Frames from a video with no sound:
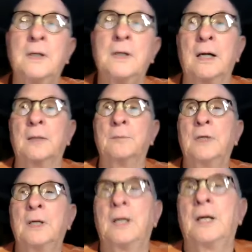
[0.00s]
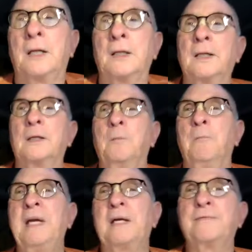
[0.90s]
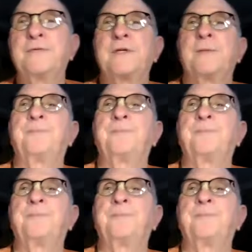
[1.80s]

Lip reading: a little miffed.